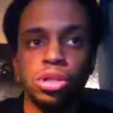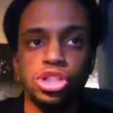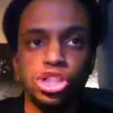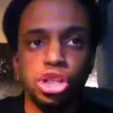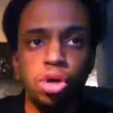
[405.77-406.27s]

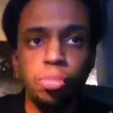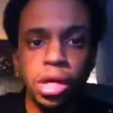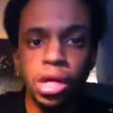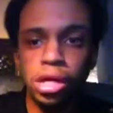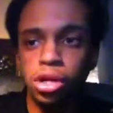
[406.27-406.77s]
show
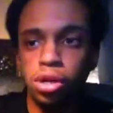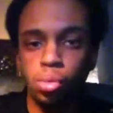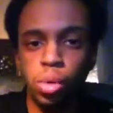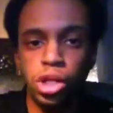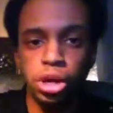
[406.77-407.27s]
me
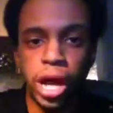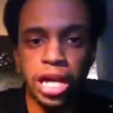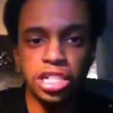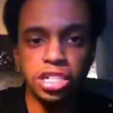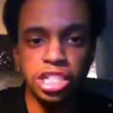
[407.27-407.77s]
when you're
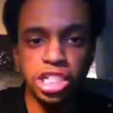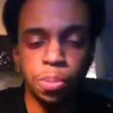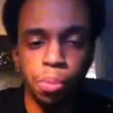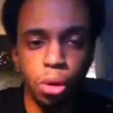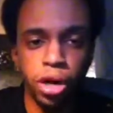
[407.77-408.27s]
actually
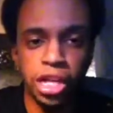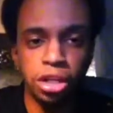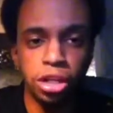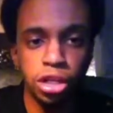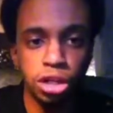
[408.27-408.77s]

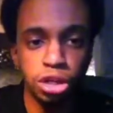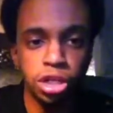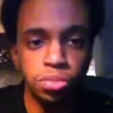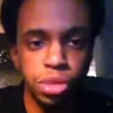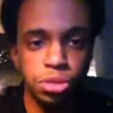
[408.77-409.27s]
supporting
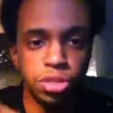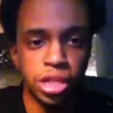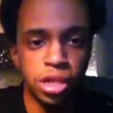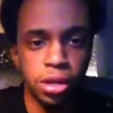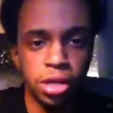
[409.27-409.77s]
good
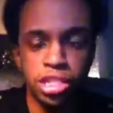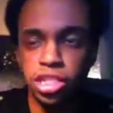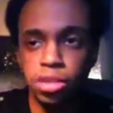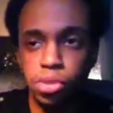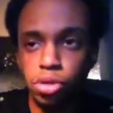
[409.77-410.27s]
music.
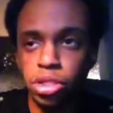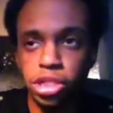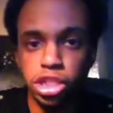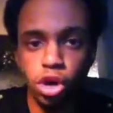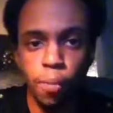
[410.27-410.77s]
Since the music
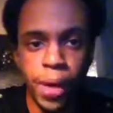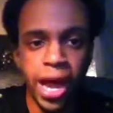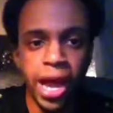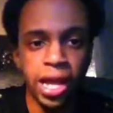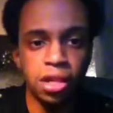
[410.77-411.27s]
is so
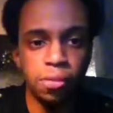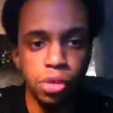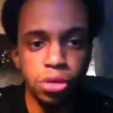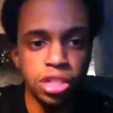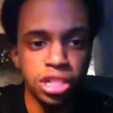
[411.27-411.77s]
bad and the
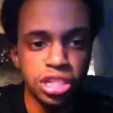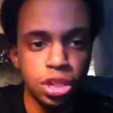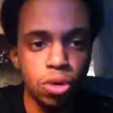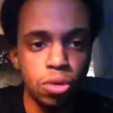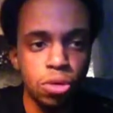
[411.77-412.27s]
music is
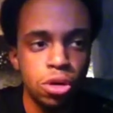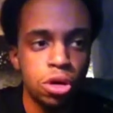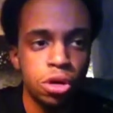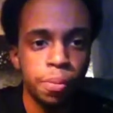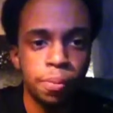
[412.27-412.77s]
so
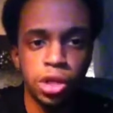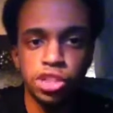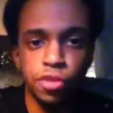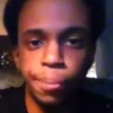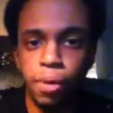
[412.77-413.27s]
much
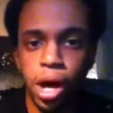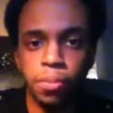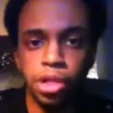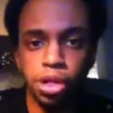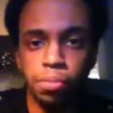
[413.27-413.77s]
of a
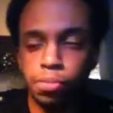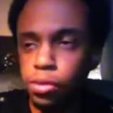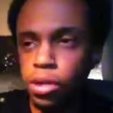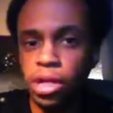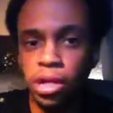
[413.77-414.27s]
problem in the
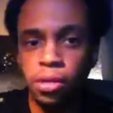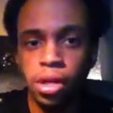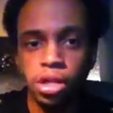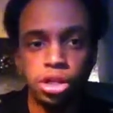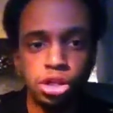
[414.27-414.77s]
community,
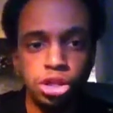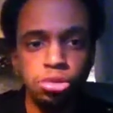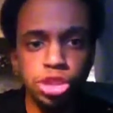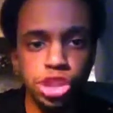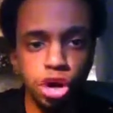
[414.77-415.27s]

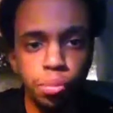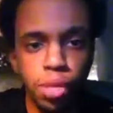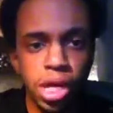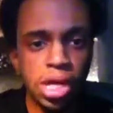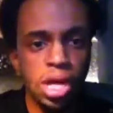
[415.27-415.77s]
you show
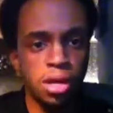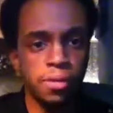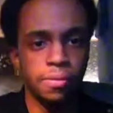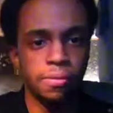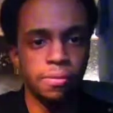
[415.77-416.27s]
me
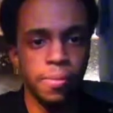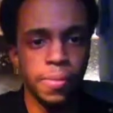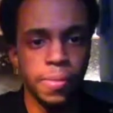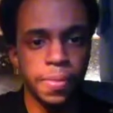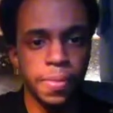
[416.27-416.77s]

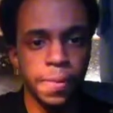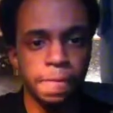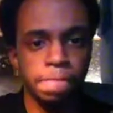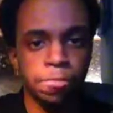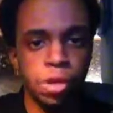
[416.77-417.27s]

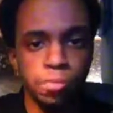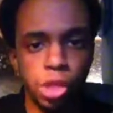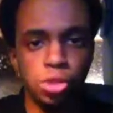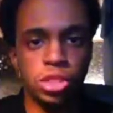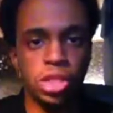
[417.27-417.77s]
the
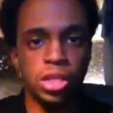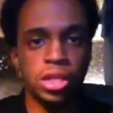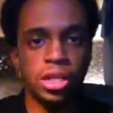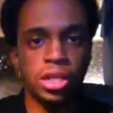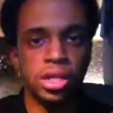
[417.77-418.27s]
music
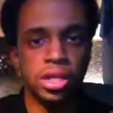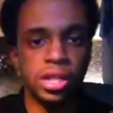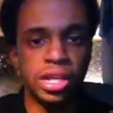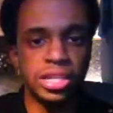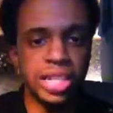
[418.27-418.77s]

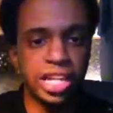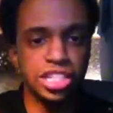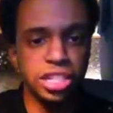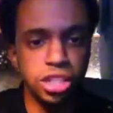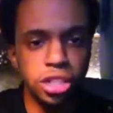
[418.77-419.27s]
that is
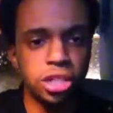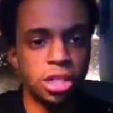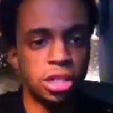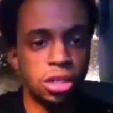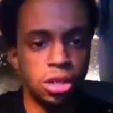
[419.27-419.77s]
actually
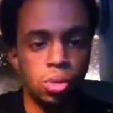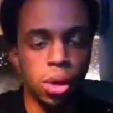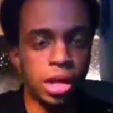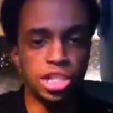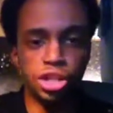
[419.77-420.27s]
good.
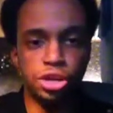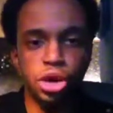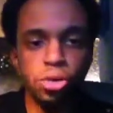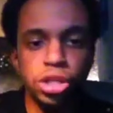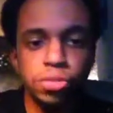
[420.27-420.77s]
What, is there
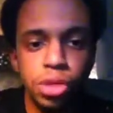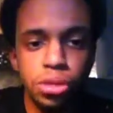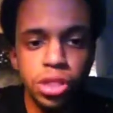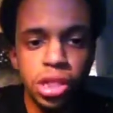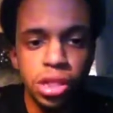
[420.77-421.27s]
no good music?